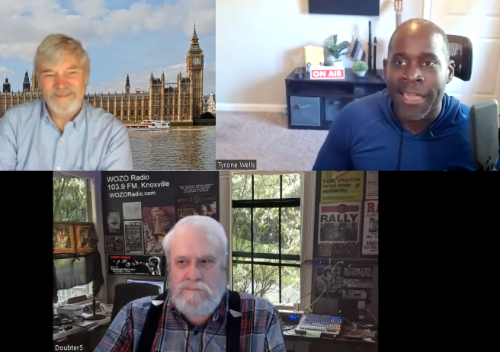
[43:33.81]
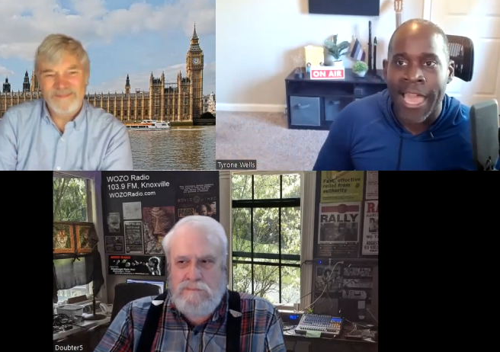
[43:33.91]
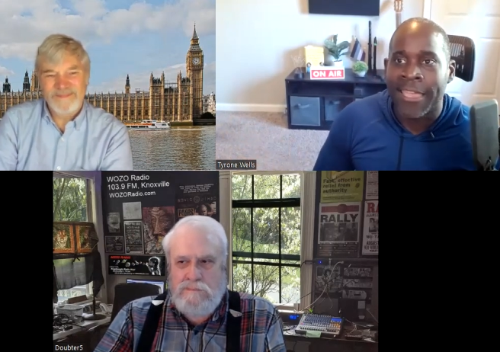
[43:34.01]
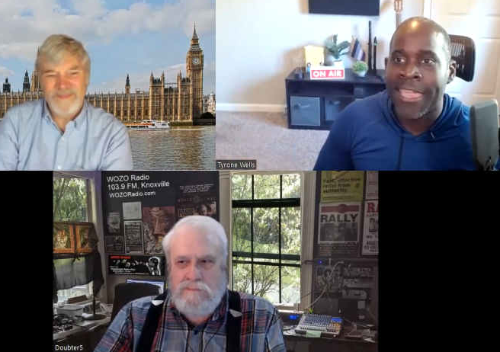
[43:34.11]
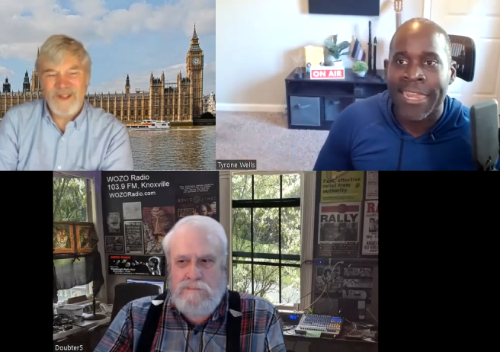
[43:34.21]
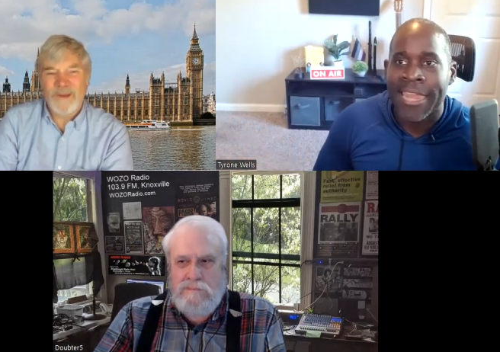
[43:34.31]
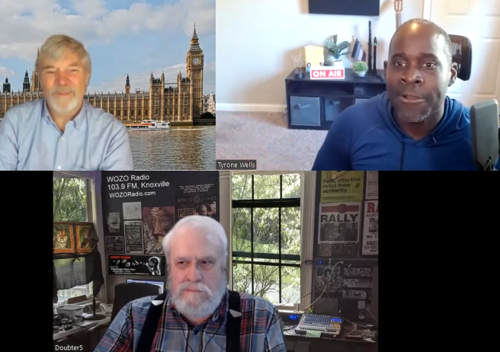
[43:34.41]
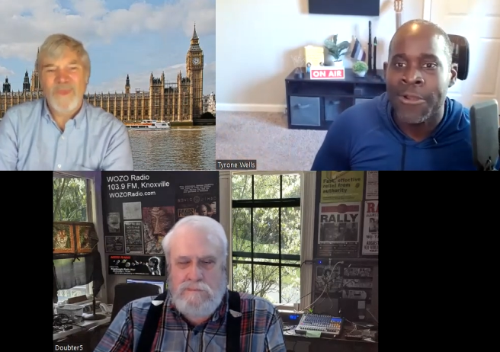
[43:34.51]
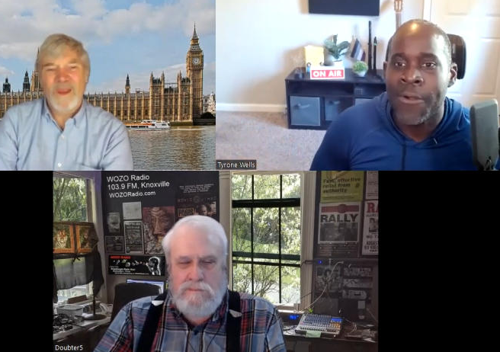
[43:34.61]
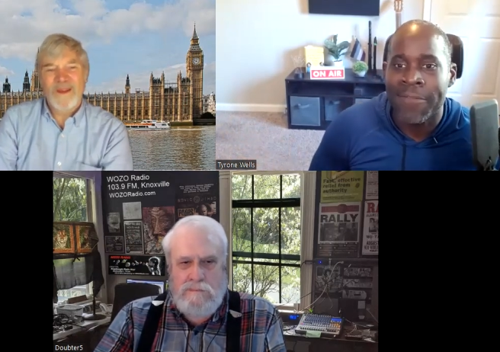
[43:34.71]
Speaker 1: I, again i
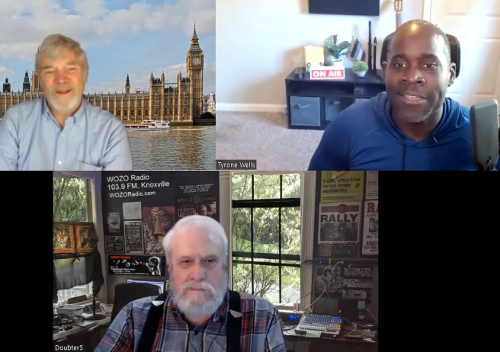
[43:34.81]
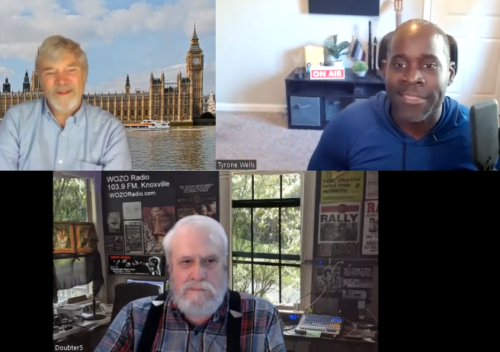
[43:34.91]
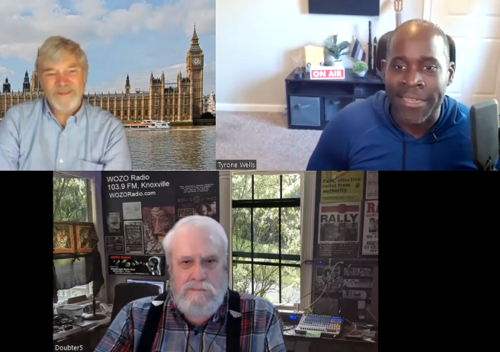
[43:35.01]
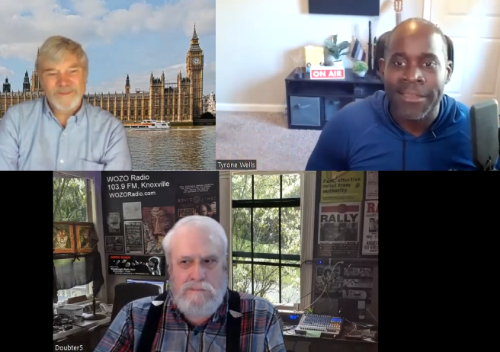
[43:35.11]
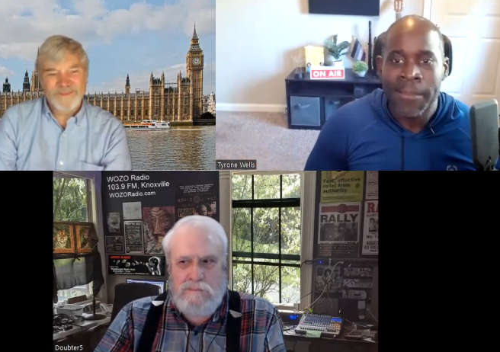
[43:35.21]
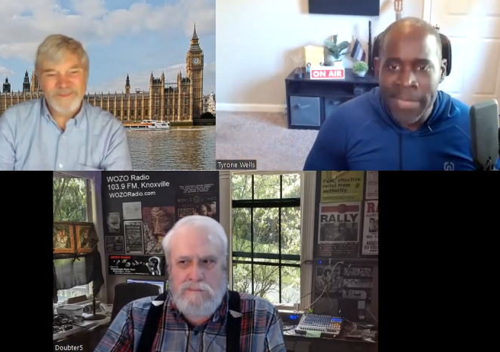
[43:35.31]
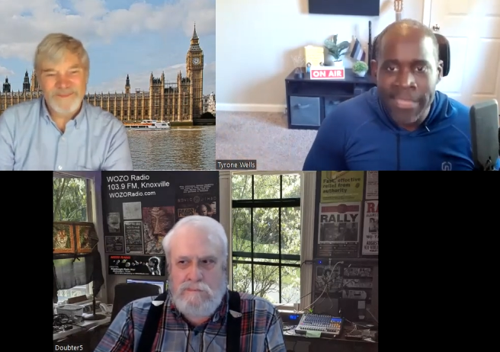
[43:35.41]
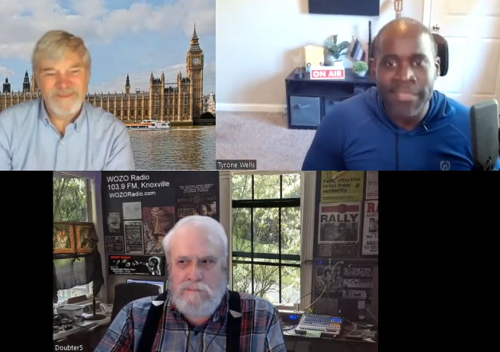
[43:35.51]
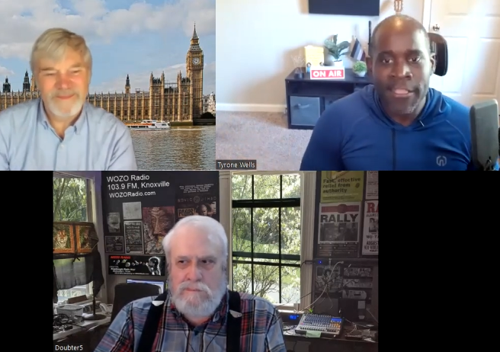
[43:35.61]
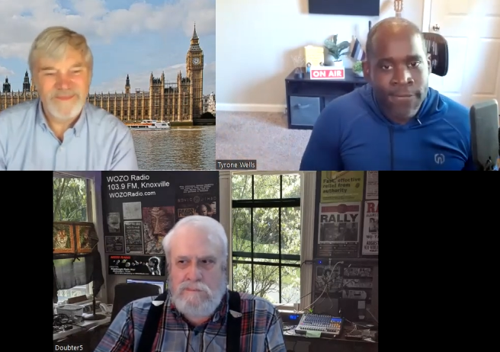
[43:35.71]
don't know everything i'm
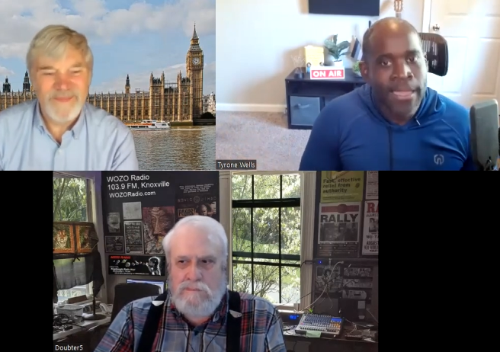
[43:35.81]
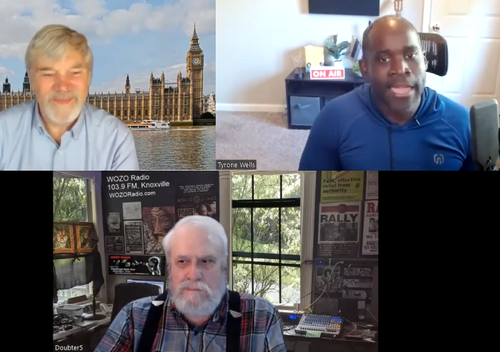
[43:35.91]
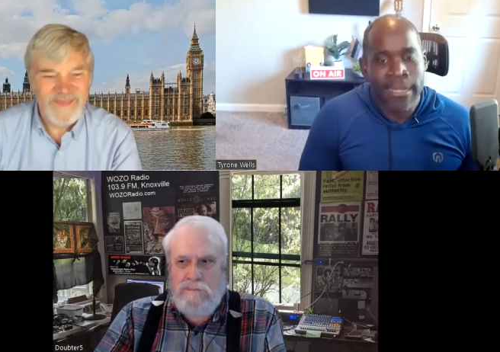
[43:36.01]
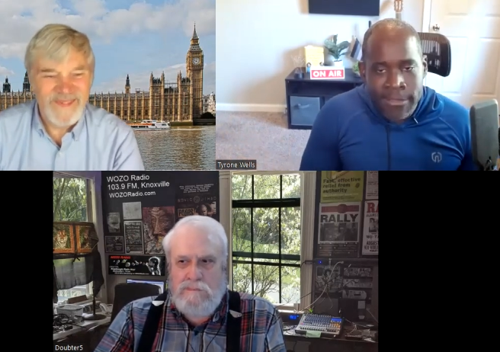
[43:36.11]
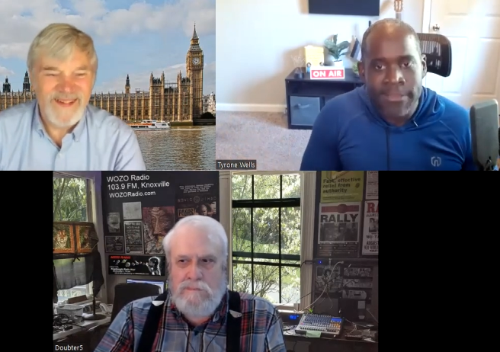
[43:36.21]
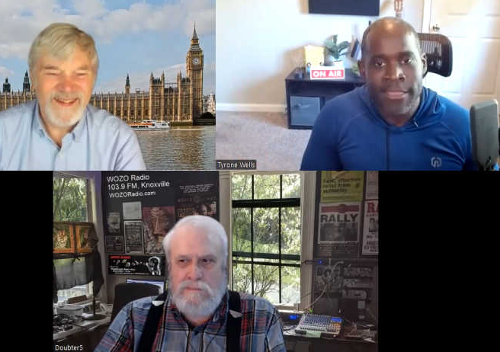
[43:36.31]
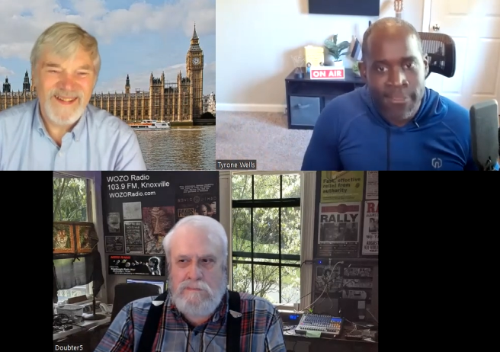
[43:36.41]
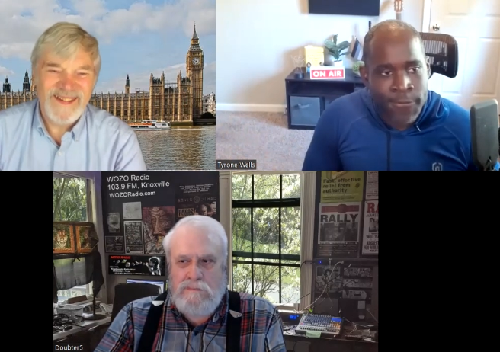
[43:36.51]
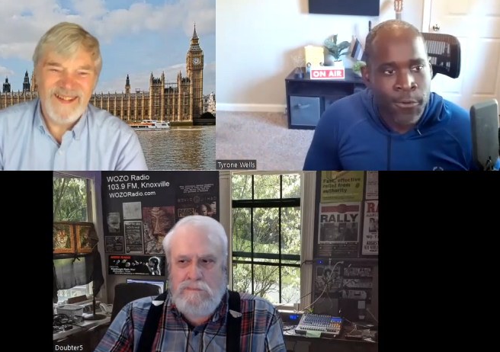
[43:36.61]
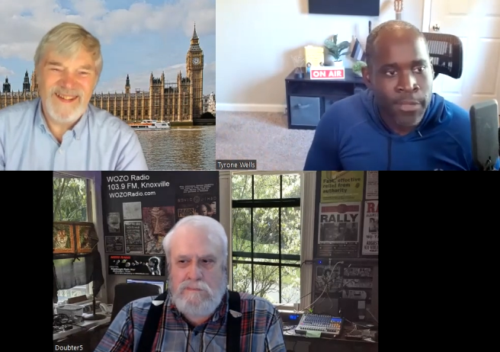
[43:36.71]
like that's fine
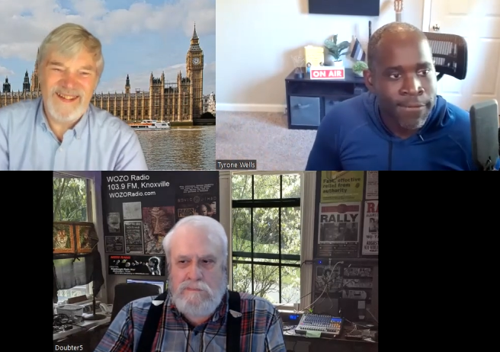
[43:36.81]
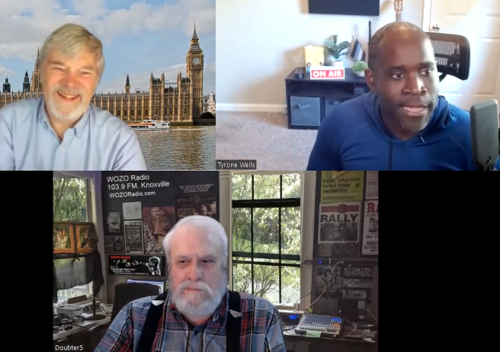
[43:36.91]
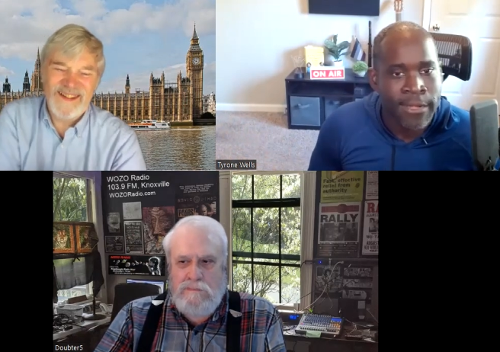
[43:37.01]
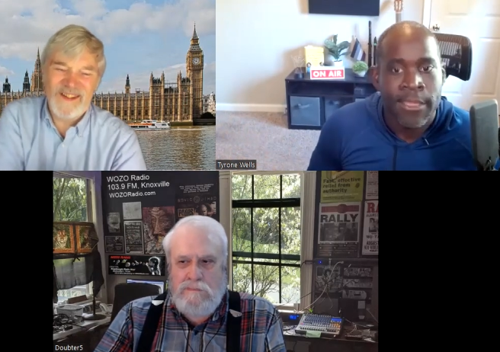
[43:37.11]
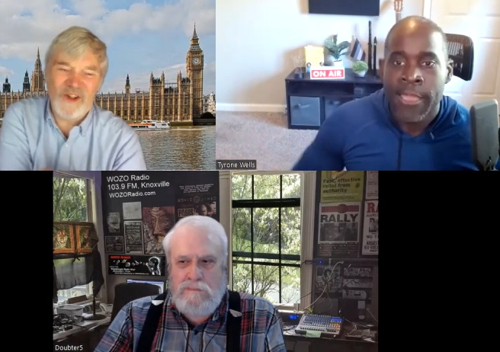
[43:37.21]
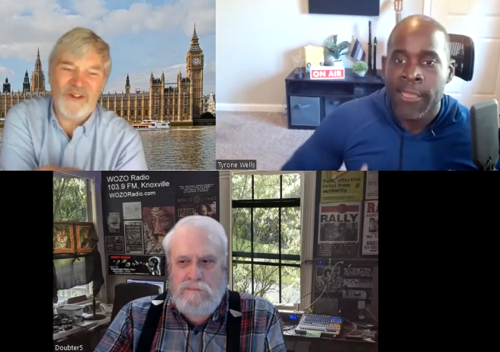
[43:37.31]
that's totally fine